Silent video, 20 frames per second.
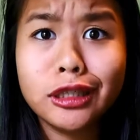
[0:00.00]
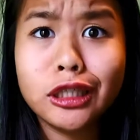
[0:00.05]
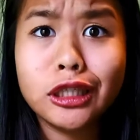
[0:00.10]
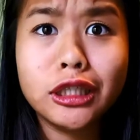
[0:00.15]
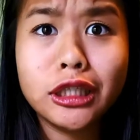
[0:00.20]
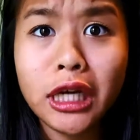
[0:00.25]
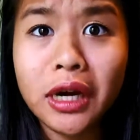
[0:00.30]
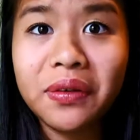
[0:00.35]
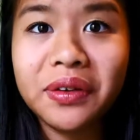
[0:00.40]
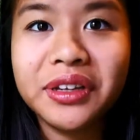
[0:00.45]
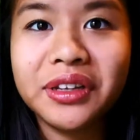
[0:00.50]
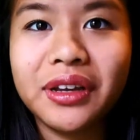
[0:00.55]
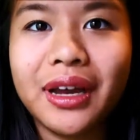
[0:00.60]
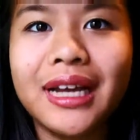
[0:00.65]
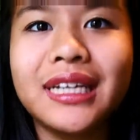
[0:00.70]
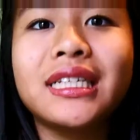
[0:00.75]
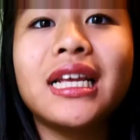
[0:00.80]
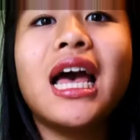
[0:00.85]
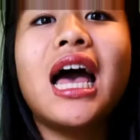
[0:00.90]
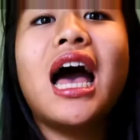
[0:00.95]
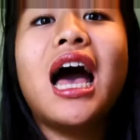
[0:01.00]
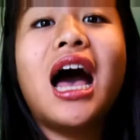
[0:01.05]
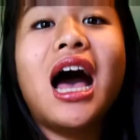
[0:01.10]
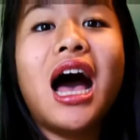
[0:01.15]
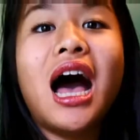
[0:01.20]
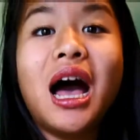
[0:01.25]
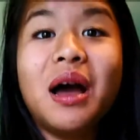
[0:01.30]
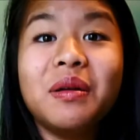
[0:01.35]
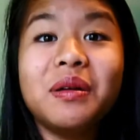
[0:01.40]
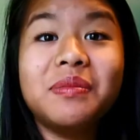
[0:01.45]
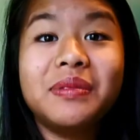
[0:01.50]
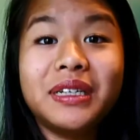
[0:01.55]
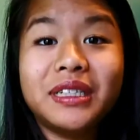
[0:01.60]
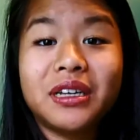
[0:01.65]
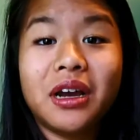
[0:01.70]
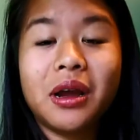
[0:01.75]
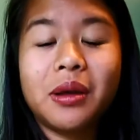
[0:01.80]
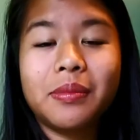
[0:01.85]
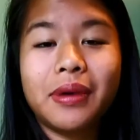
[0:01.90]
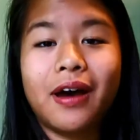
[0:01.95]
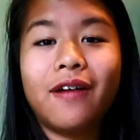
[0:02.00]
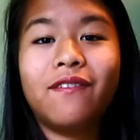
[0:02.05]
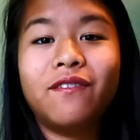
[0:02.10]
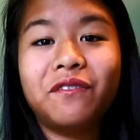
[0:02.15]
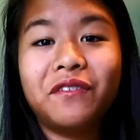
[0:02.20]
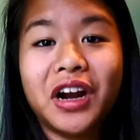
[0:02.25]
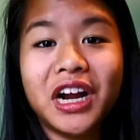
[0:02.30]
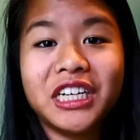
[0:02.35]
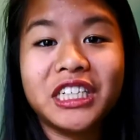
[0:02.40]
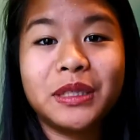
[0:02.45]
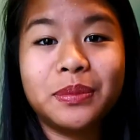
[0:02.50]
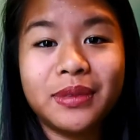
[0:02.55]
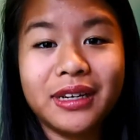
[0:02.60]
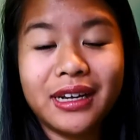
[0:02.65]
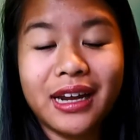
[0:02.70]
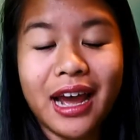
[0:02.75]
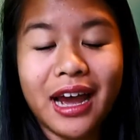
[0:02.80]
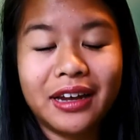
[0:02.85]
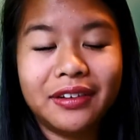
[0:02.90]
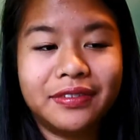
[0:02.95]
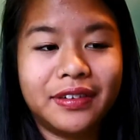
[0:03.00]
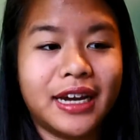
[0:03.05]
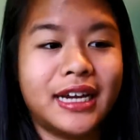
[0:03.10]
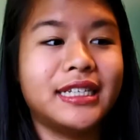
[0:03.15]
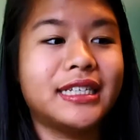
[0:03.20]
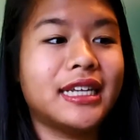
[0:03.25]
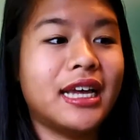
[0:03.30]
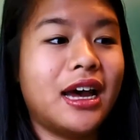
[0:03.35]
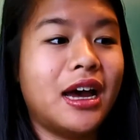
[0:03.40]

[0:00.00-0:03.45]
showing you guys, I'm going to be talking about freshman advice.